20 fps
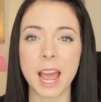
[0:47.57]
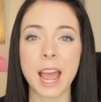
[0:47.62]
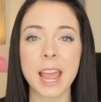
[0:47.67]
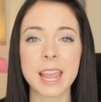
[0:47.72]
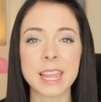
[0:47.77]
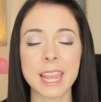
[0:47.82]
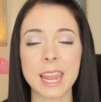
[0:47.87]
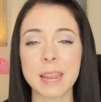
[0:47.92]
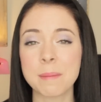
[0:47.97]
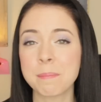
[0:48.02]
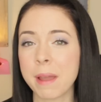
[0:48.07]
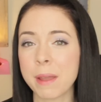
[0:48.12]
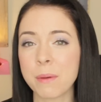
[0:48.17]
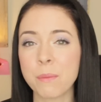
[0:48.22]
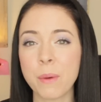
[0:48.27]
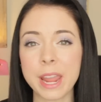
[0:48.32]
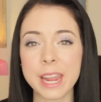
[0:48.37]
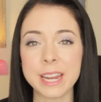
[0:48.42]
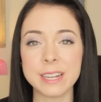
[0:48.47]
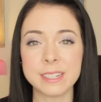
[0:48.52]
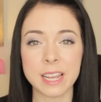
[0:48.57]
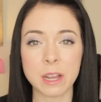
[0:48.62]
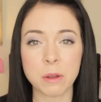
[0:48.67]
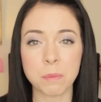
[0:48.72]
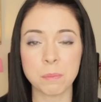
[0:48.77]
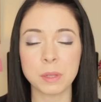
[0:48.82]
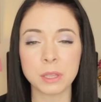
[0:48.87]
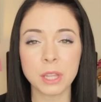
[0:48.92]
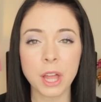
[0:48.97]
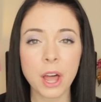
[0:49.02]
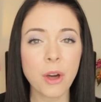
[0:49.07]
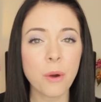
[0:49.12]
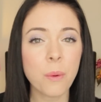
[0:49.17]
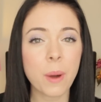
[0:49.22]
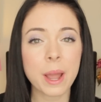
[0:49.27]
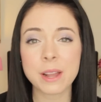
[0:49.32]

I gain my weight down below.